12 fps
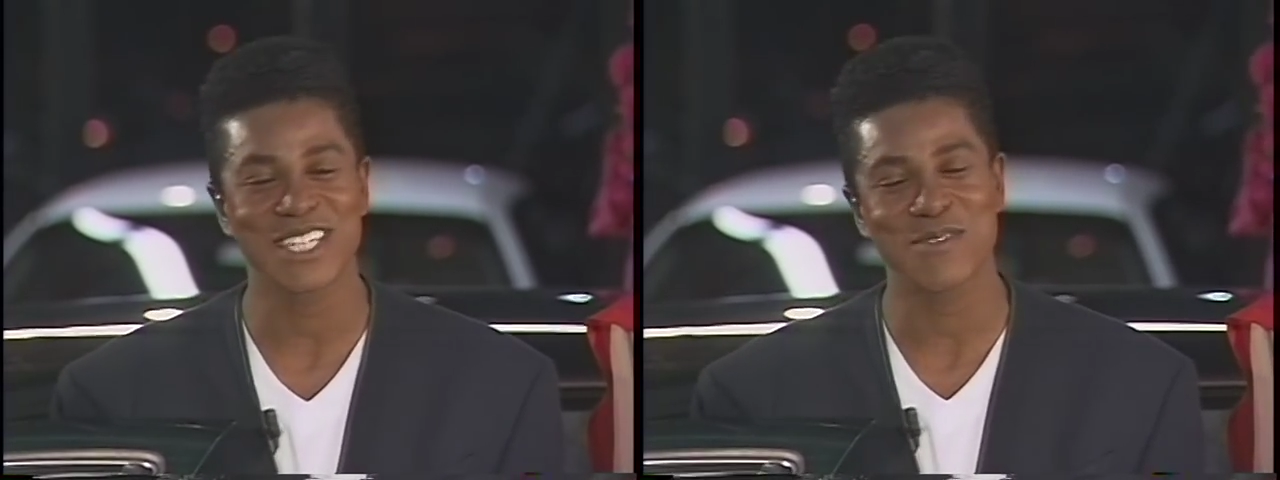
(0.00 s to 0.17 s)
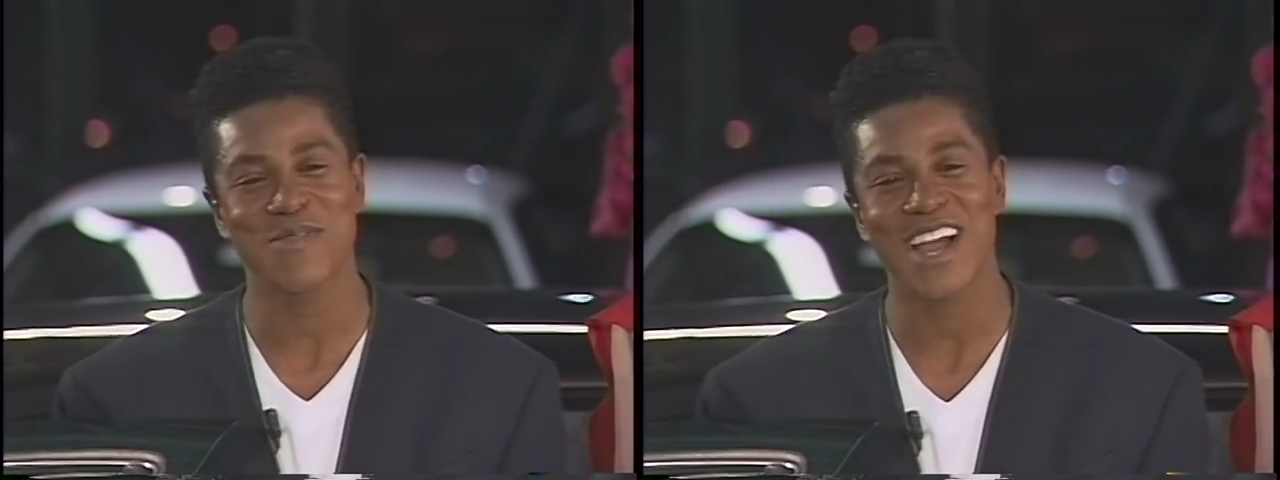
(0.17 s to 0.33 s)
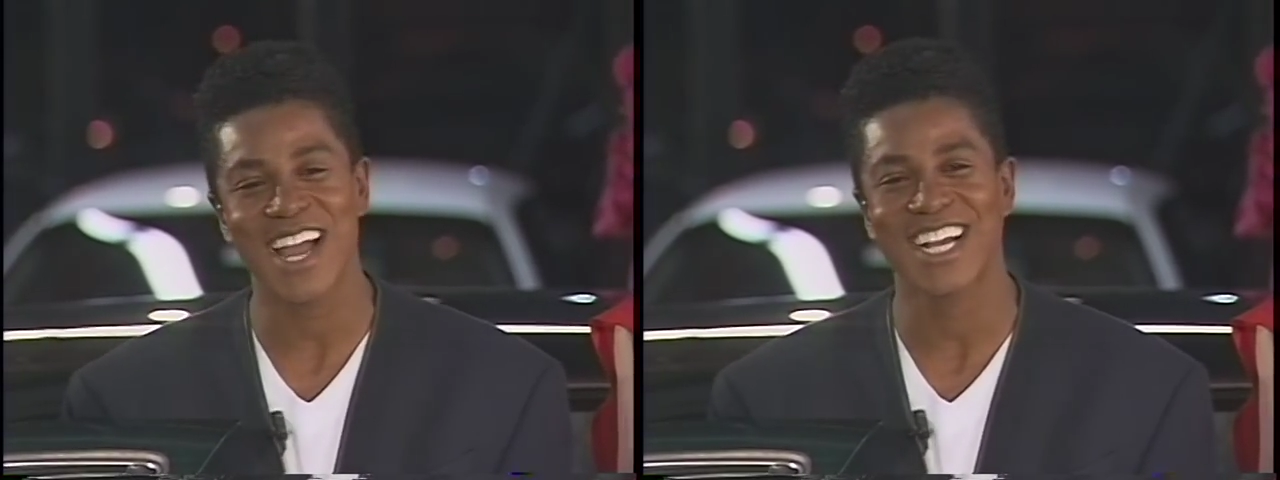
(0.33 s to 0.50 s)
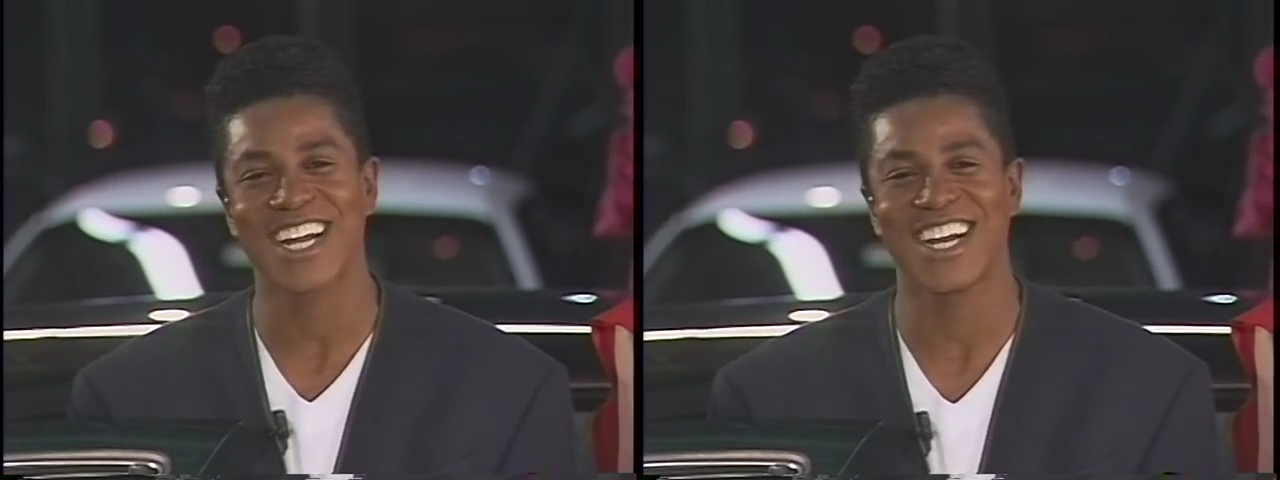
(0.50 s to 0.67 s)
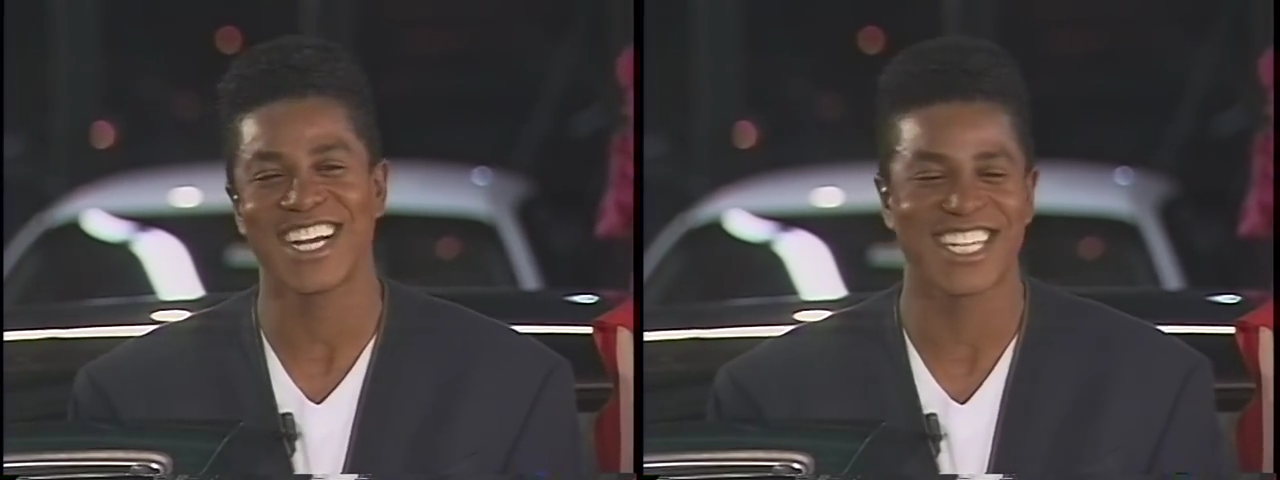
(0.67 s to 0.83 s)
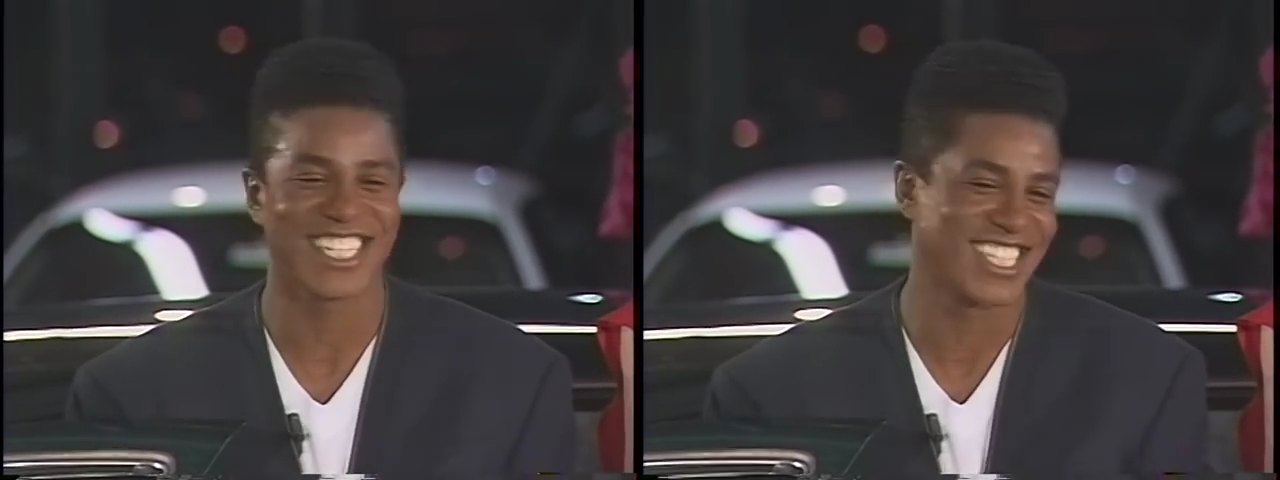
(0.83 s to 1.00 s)
to buy our
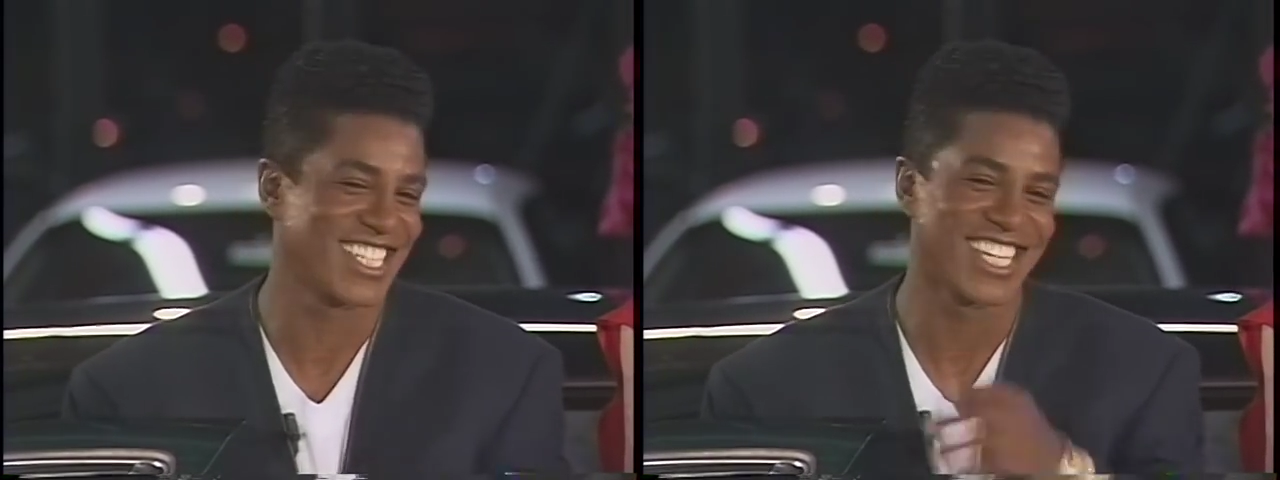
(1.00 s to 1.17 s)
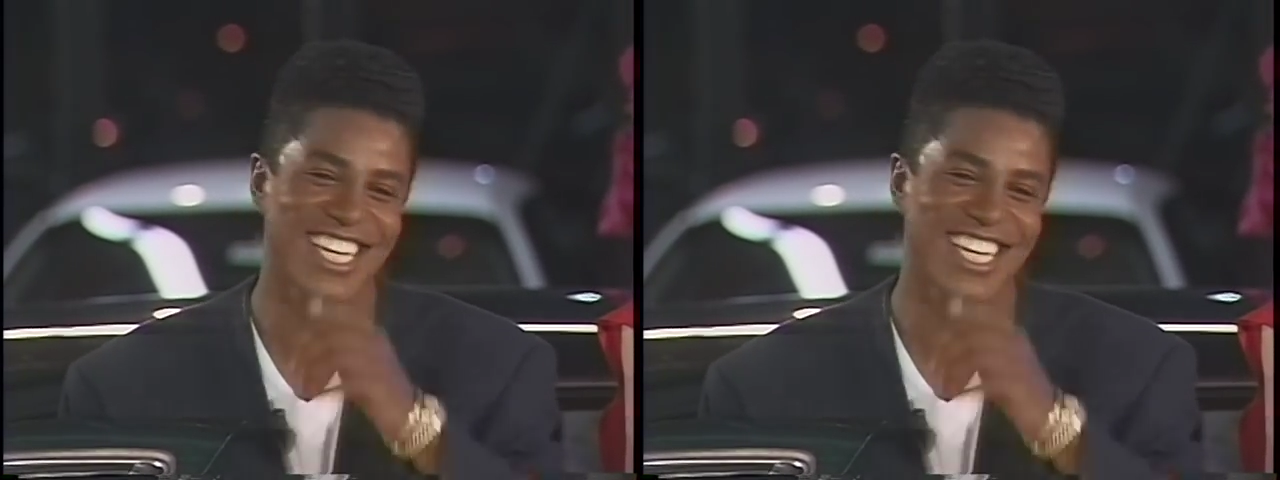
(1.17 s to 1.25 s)
cars.